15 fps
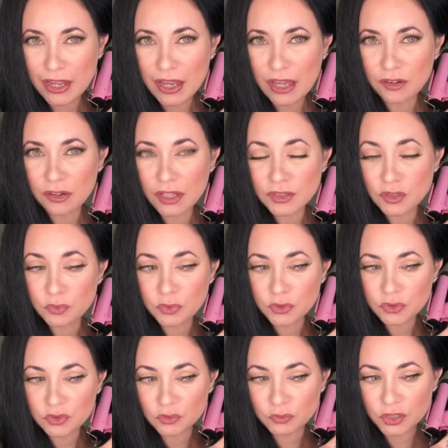I don't like to put
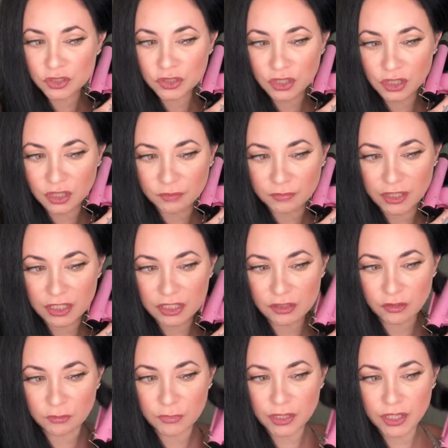too much heat
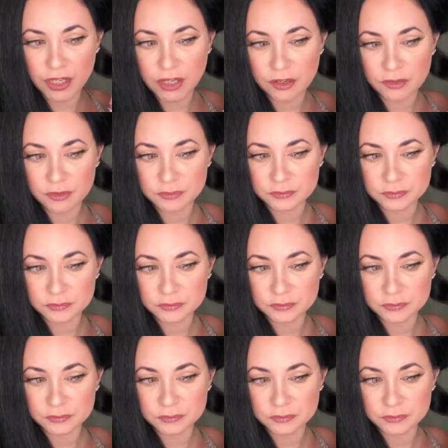on my hair.